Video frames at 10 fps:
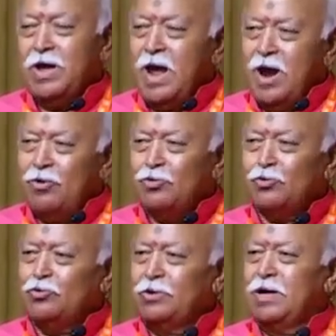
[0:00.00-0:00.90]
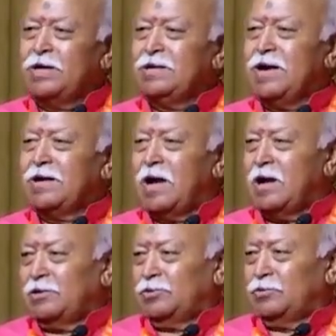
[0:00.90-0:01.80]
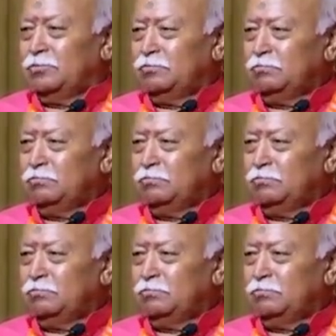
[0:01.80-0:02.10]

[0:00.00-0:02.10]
We have to learn that art.